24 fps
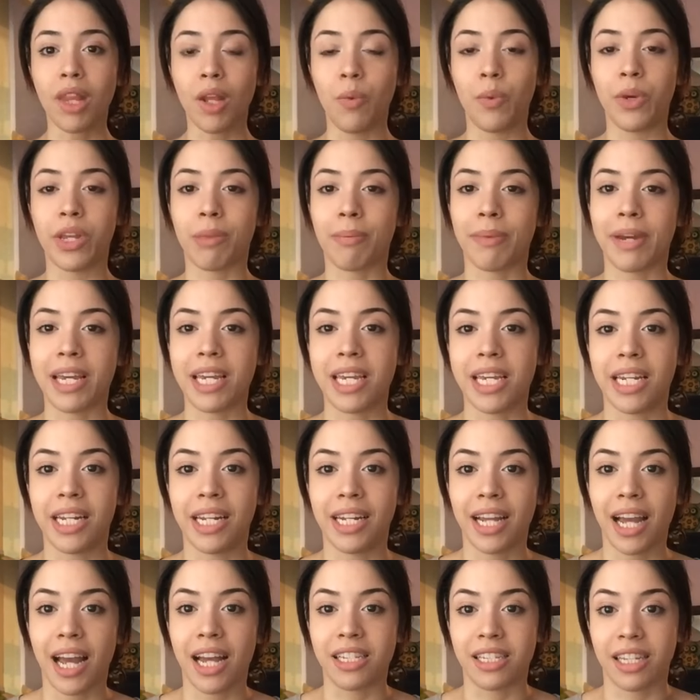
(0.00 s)
with my
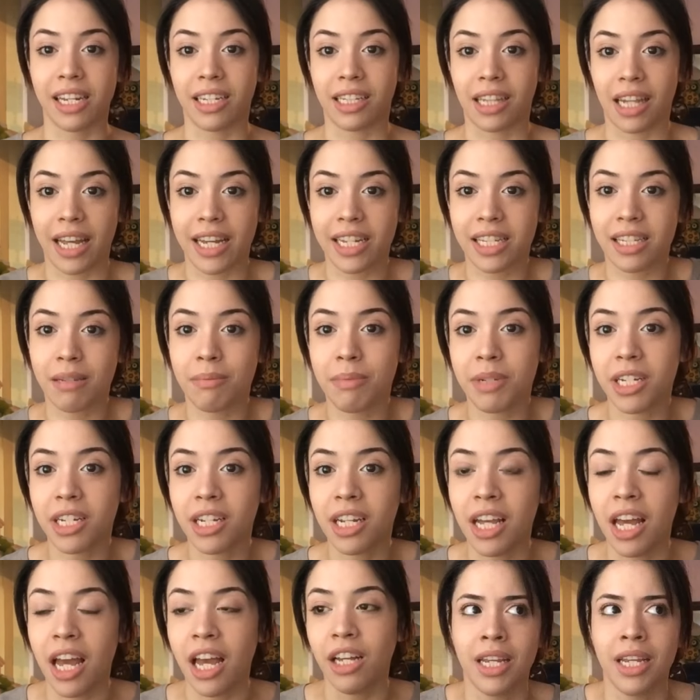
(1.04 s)
eating as I'd like to be.